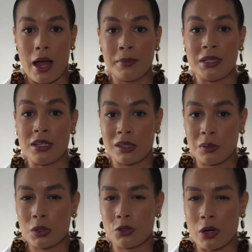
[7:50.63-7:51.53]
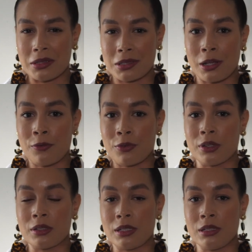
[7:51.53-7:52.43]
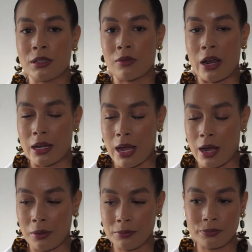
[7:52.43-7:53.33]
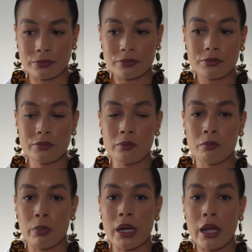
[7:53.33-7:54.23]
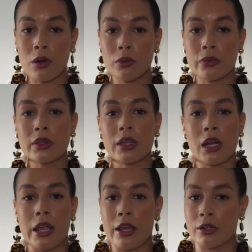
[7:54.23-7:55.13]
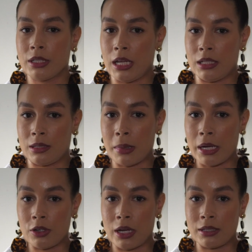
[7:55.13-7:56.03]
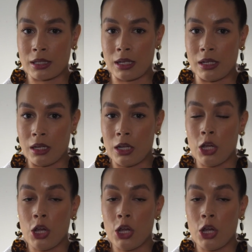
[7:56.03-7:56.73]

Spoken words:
I'm dealing with dry skin for the season right now, but I don't think that it irritates my dry skin.